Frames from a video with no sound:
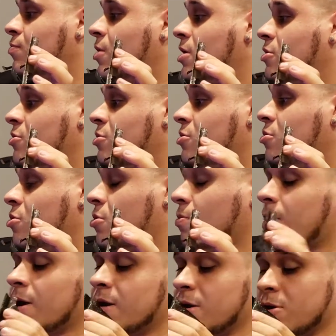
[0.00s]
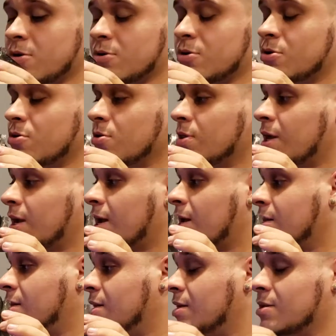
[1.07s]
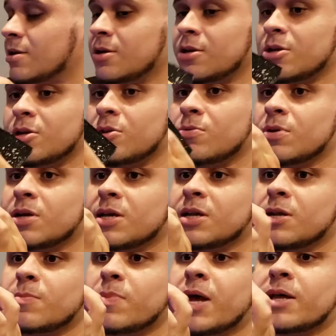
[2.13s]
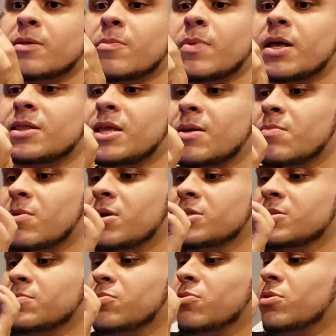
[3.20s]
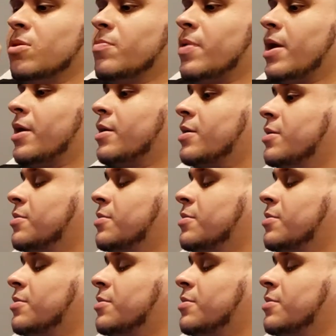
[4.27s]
Whether you do it right here or you do it like I did, you want to get it back about that much and pull it back.